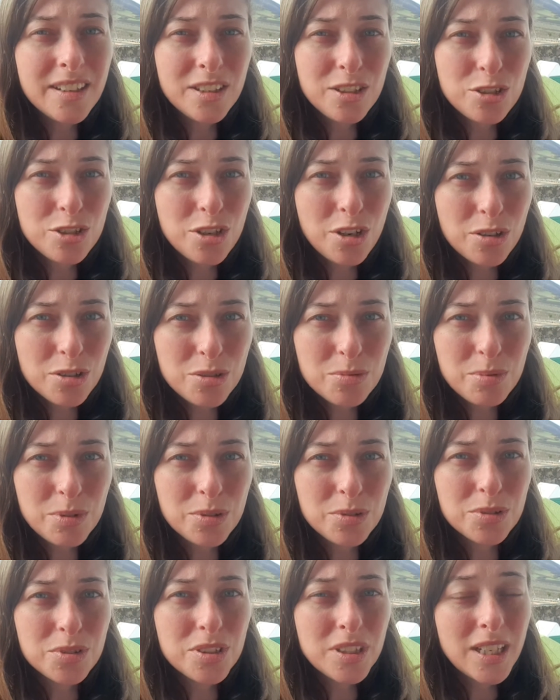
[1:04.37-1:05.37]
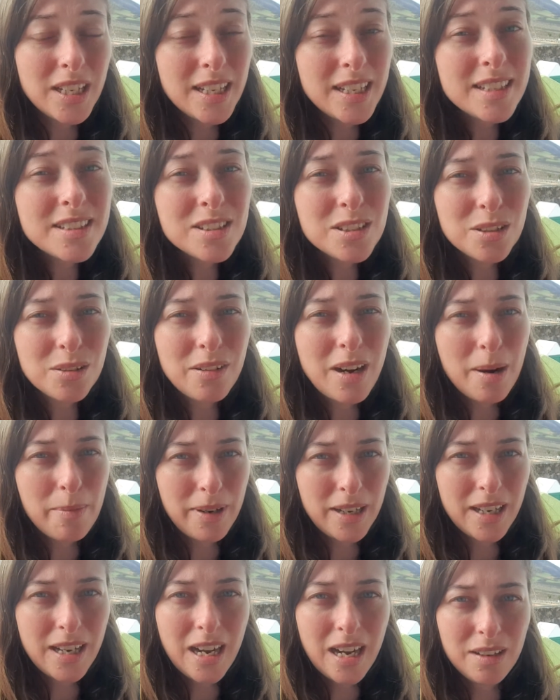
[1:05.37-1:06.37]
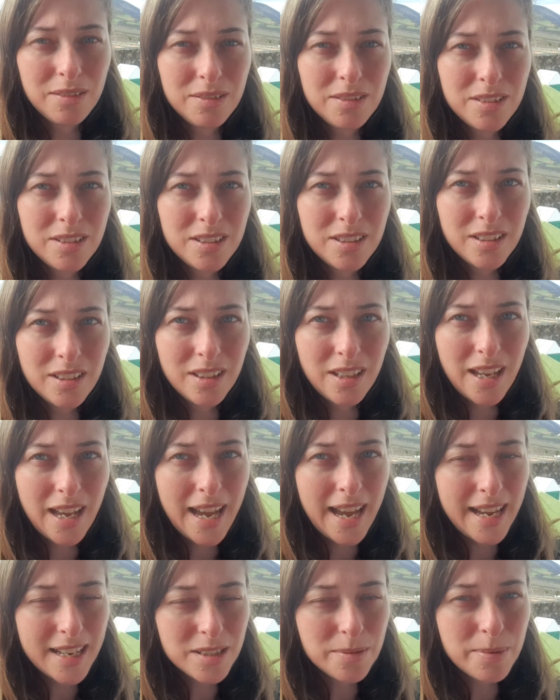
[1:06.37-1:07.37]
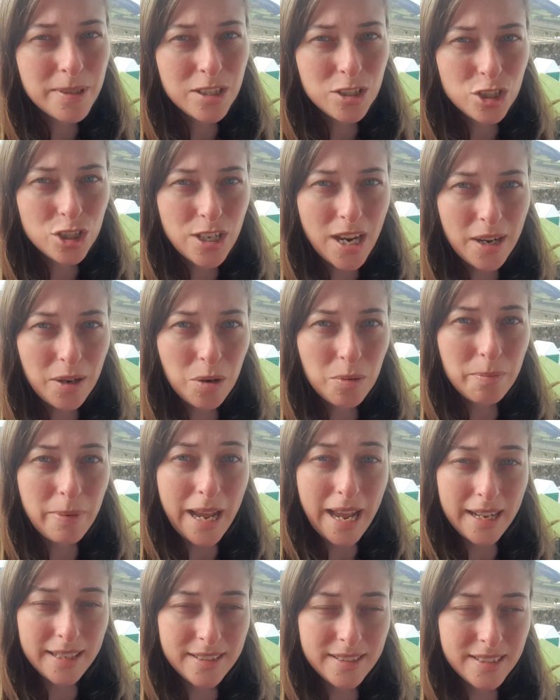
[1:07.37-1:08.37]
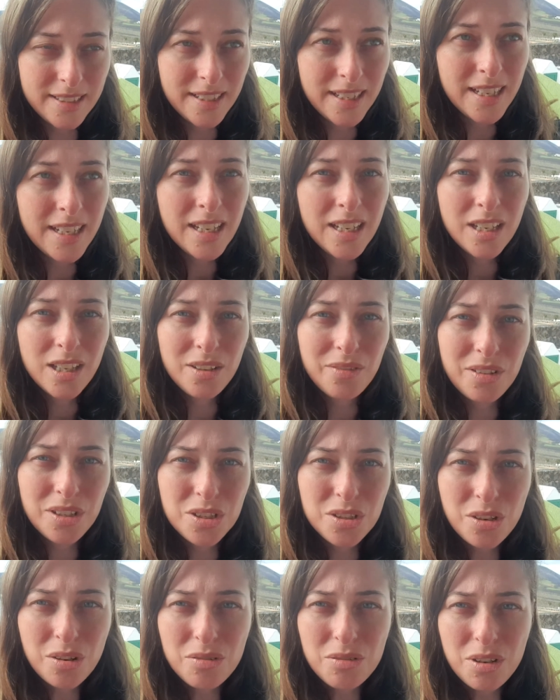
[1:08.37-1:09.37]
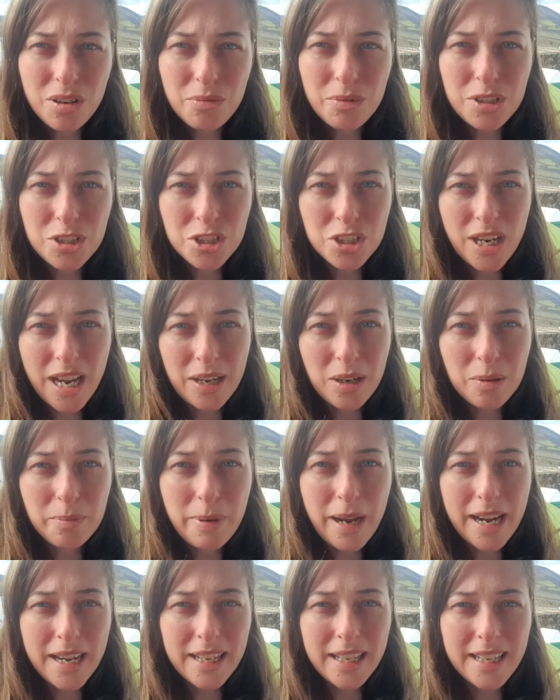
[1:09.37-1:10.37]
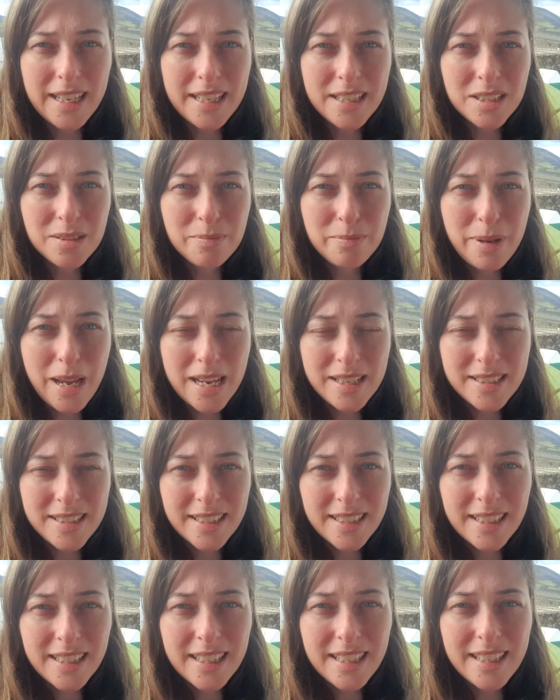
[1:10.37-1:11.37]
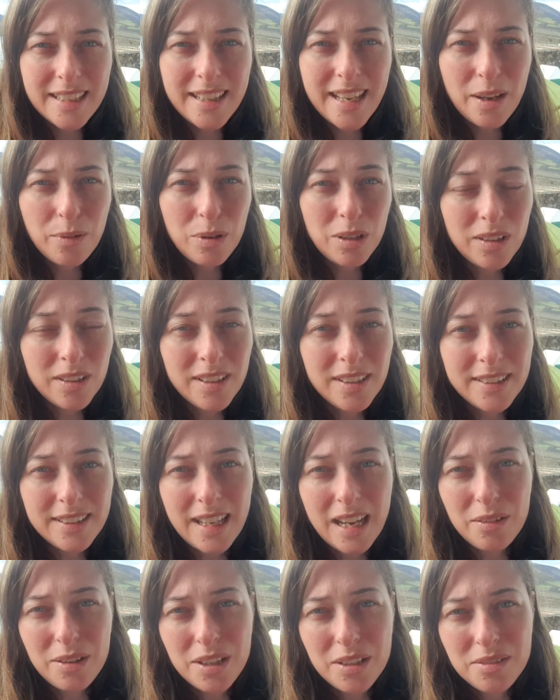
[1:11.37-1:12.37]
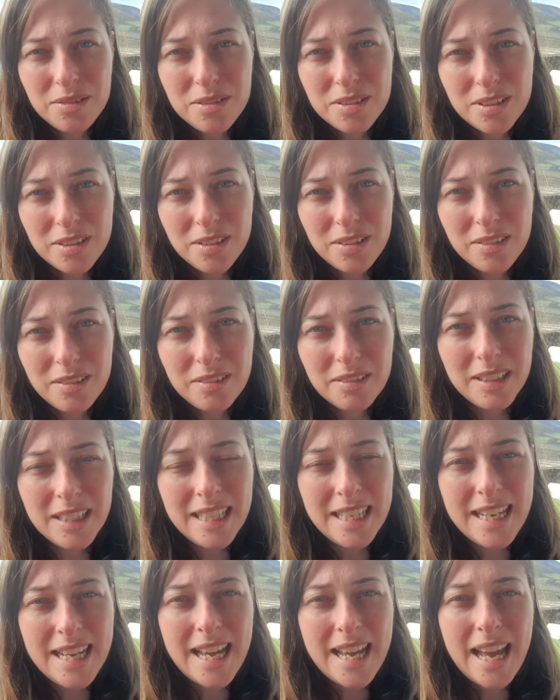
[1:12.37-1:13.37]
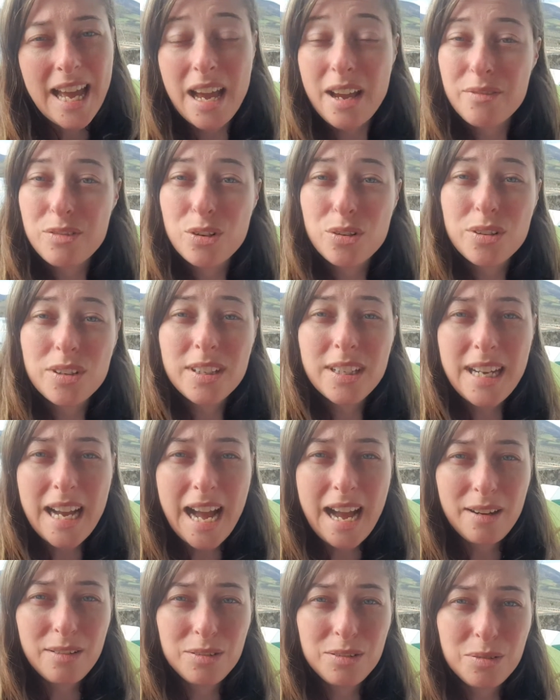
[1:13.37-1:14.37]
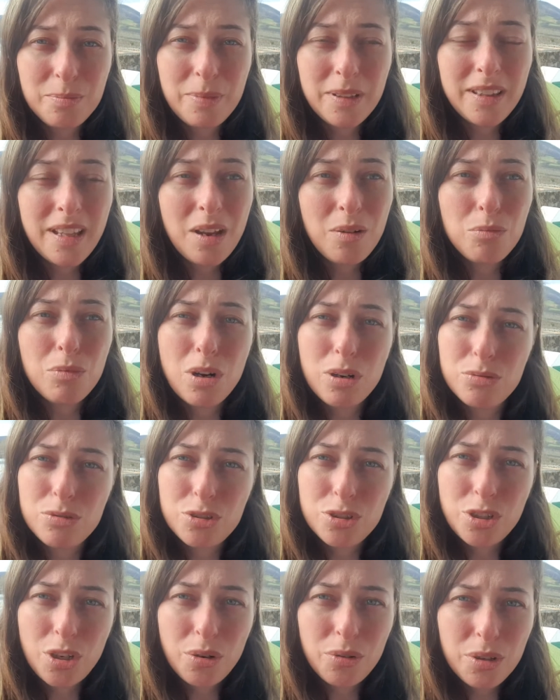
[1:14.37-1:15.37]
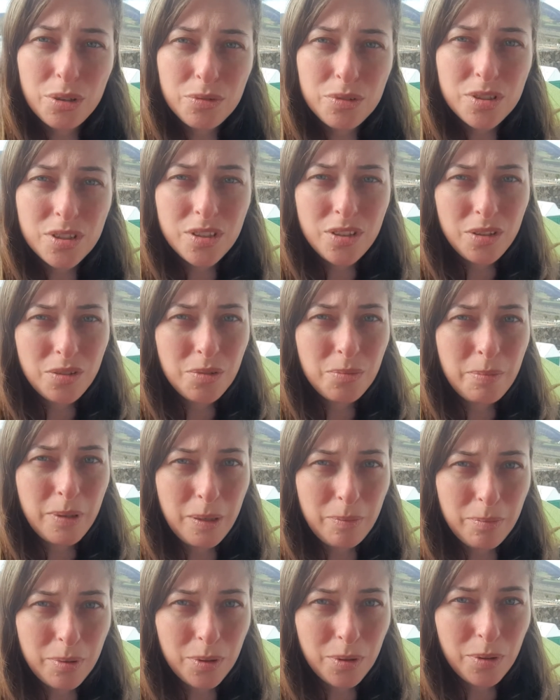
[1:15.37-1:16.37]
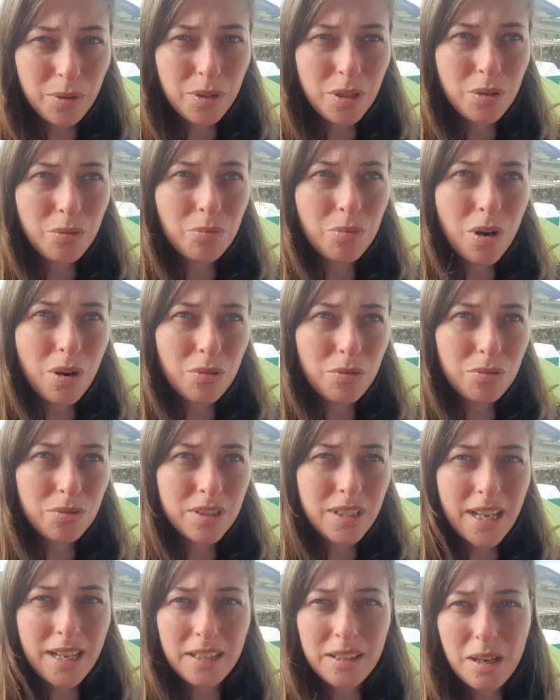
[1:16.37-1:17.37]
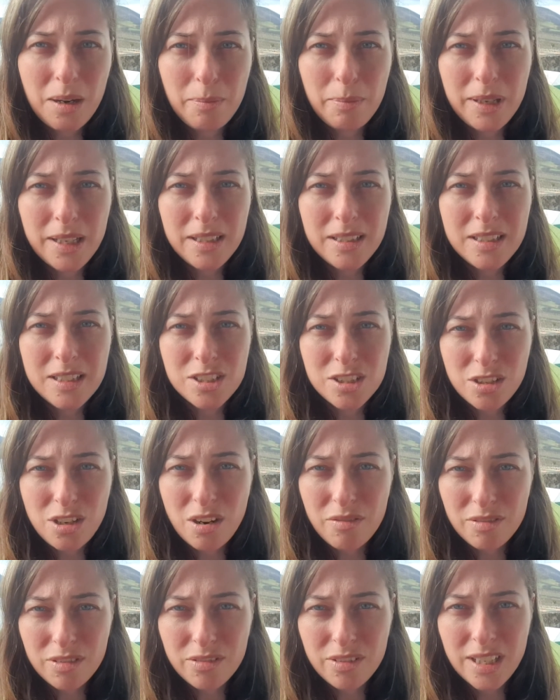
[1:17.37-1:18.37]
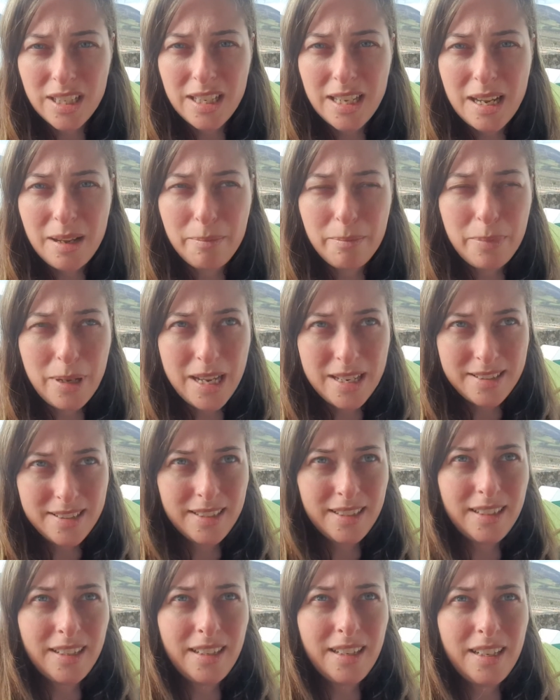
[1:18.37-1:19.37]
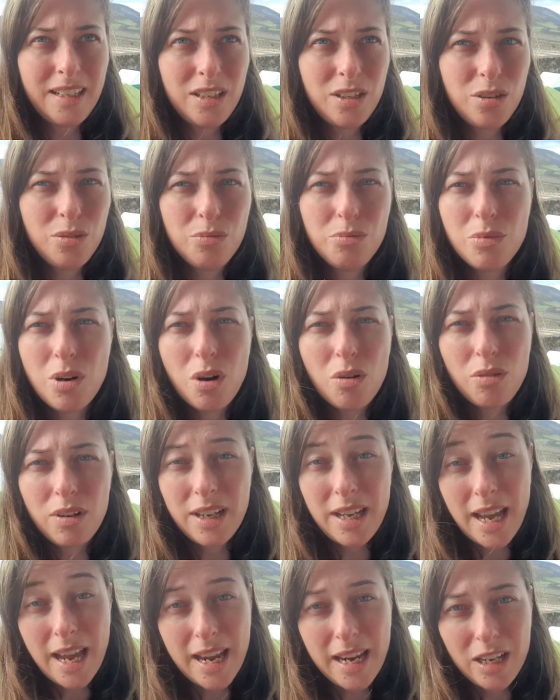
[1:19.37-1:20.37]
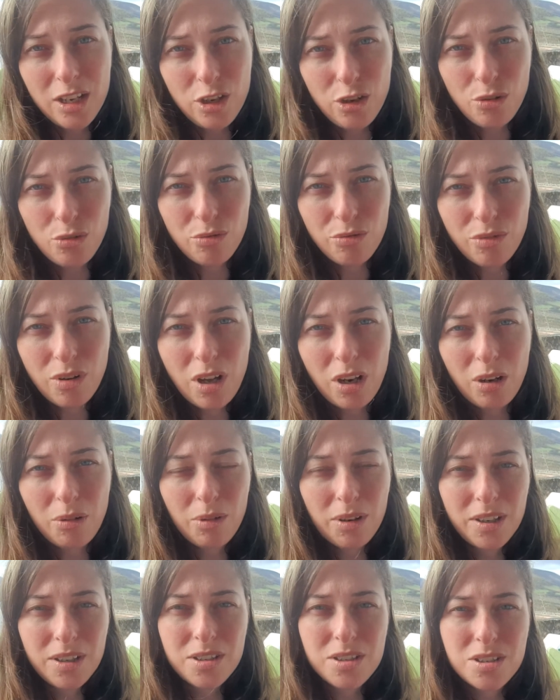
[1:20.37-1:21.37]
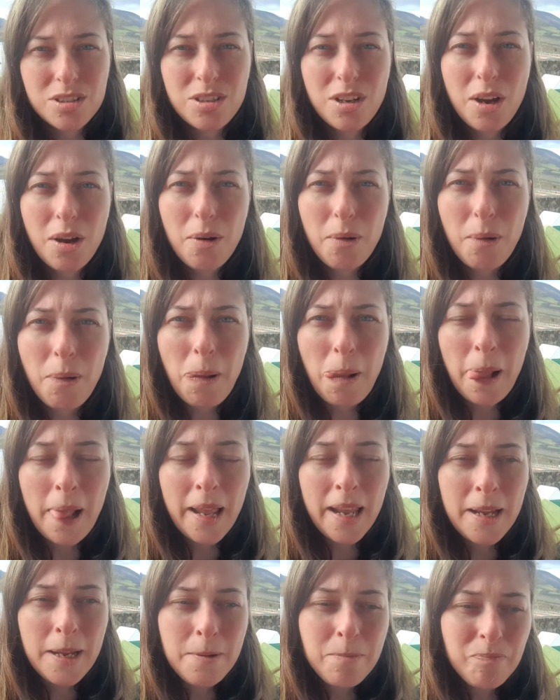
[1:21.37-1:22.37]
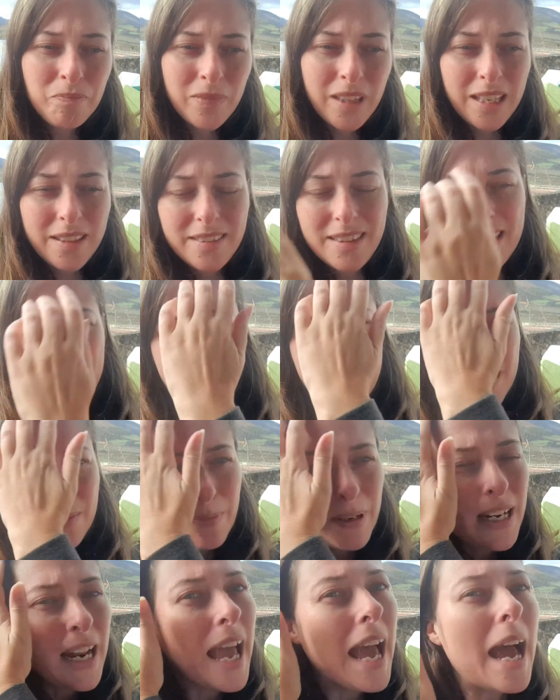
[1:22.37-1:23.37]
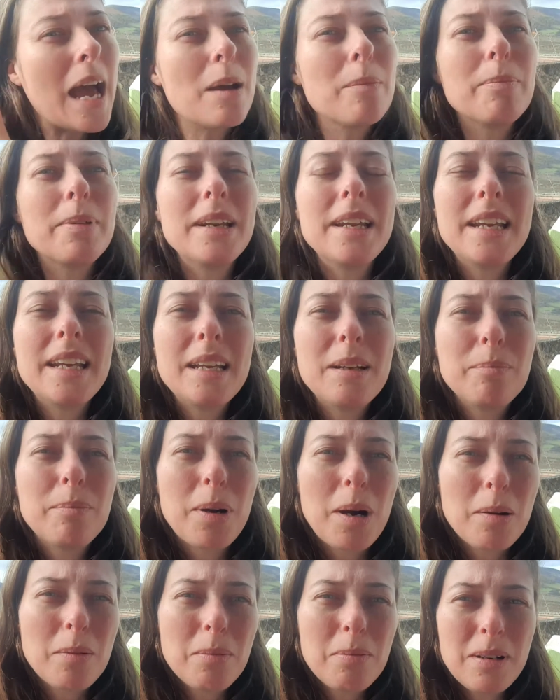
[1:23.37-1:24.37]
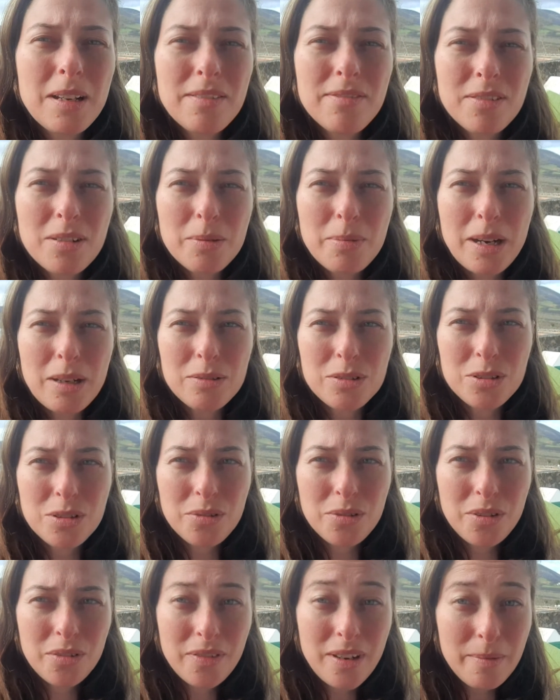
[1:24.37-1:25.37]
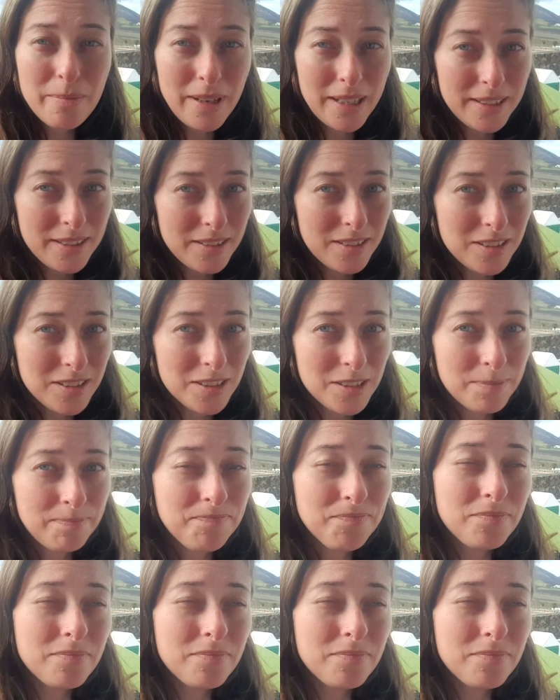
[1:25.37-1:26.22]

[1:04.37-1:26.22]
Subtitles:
Unchargibles Instagram account has been shadow banned. If you don't know what shadow banning is, basically they will allow you to have your account, but they won't show you to new people. You won't end up in discovery, and basically you won't gain new followers. So this has been happening probably for about 2-3 months.